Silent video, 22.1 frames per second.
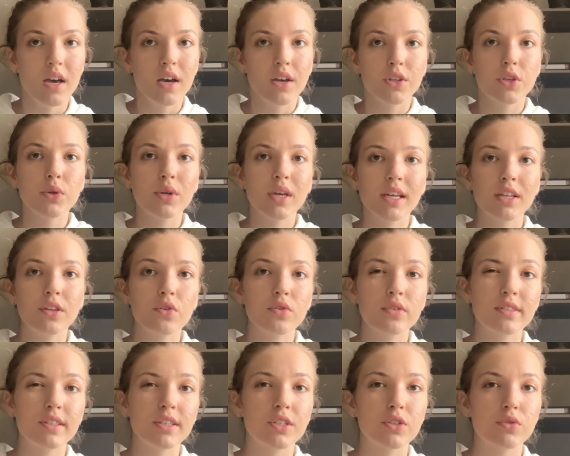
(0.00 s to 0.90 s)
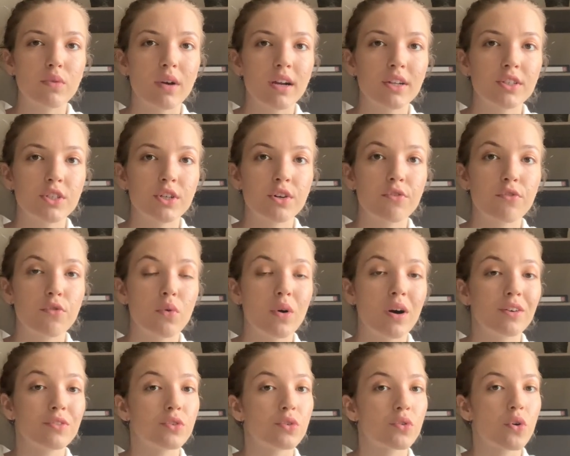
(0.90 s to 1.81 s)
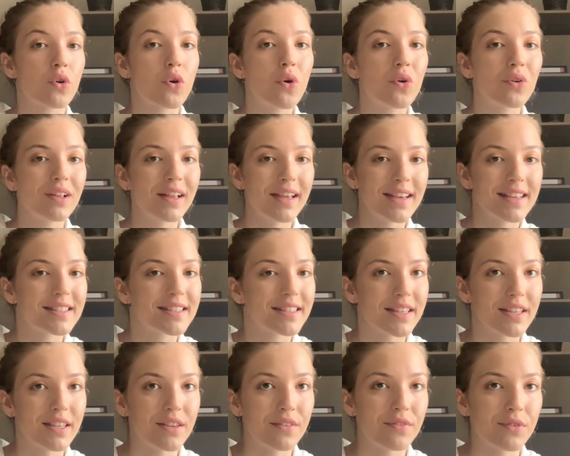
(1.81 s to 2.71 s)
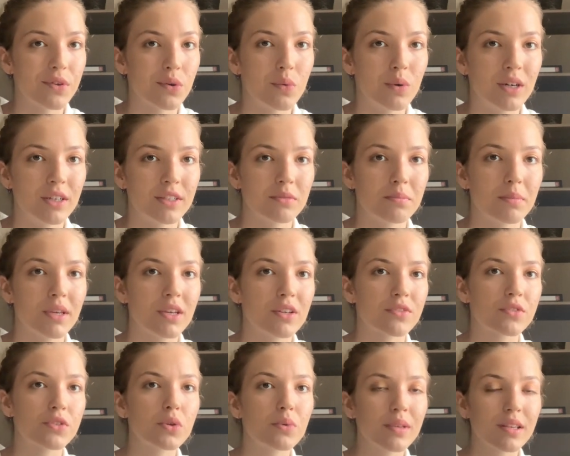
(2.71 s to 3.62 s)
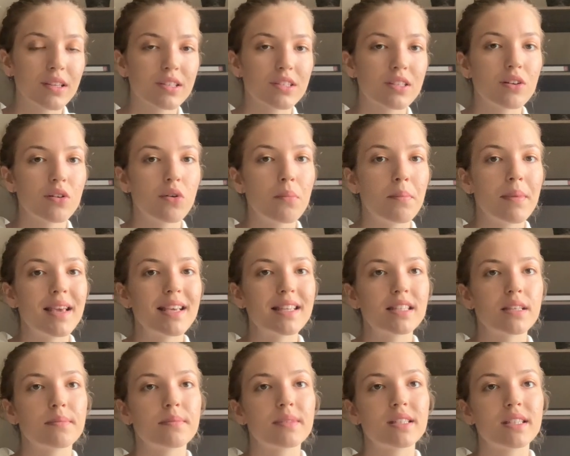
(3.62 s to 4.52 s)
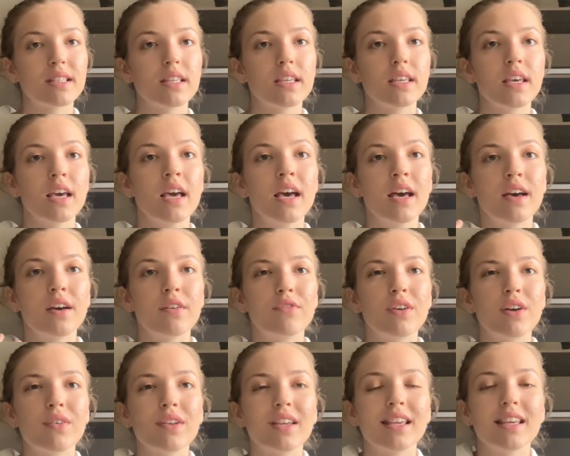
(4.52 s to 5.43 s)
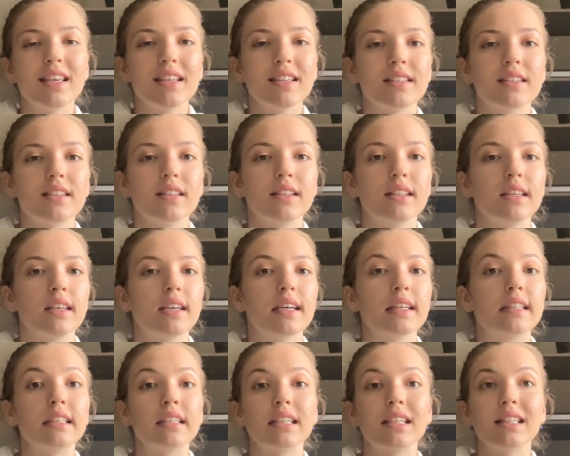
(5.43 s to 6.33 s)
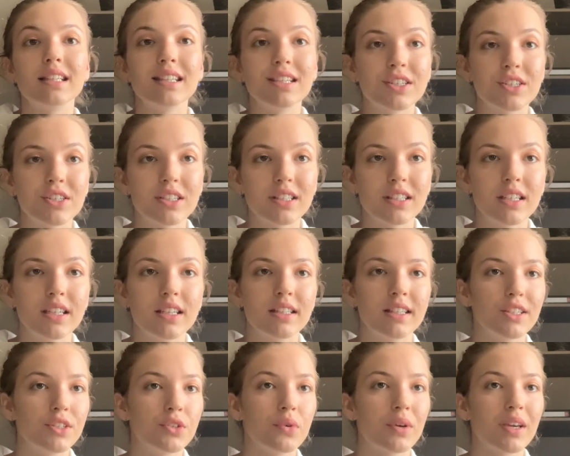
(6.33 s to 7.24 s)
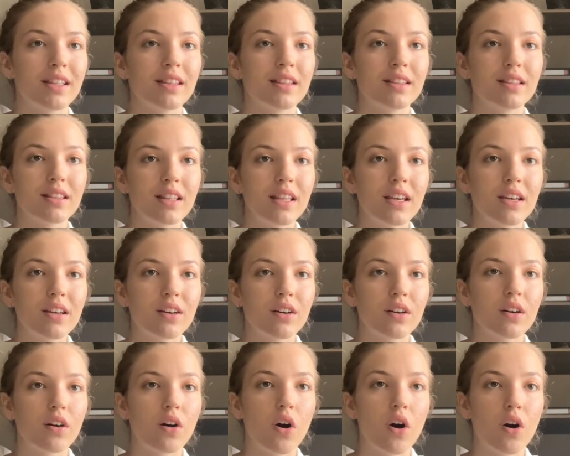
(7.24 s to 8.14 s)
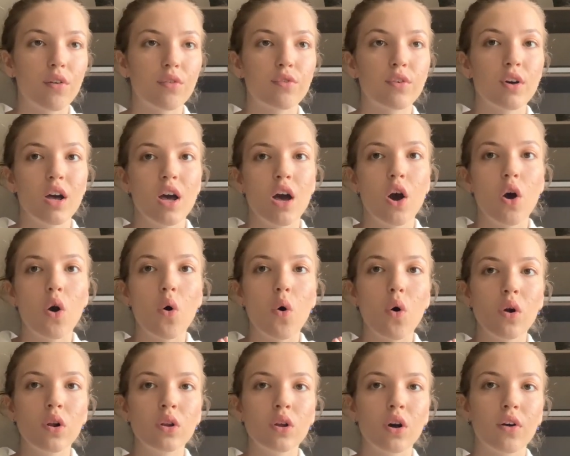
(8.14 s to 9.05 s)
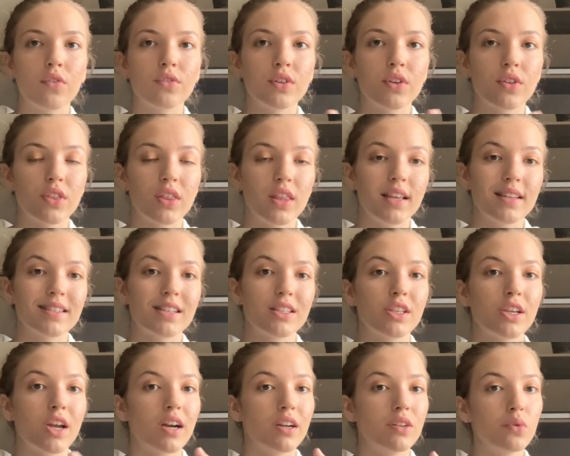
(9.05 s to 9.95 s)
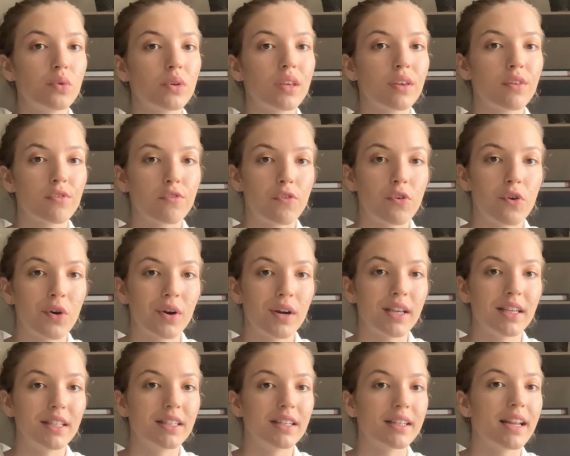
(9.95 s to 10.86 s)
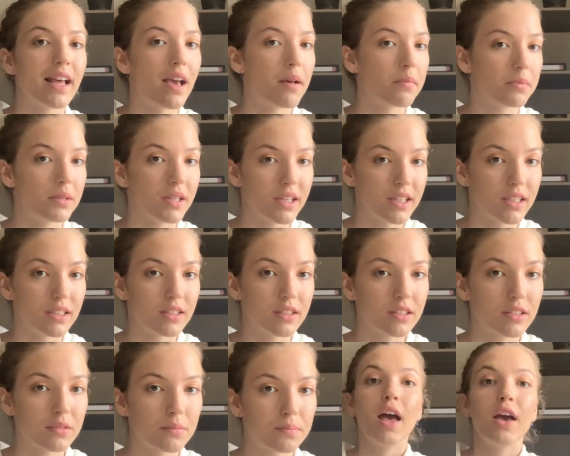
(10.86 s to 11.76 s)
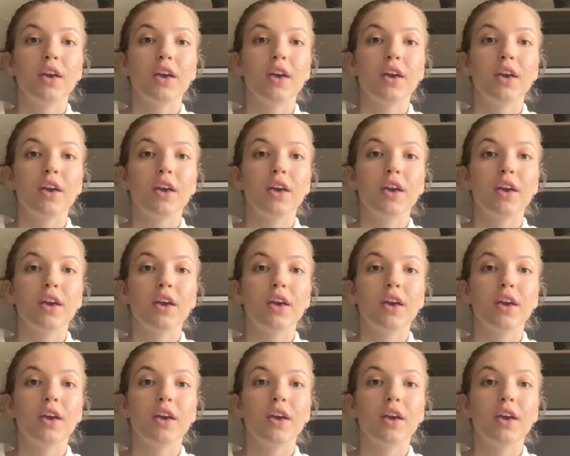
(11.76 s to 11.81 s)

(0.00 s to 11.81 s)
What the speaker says: You can use this structure throughout your whole essay if you want, because doing so makes them see very easily and clearly that you can tick off all of the things that they are looking for in an applicant.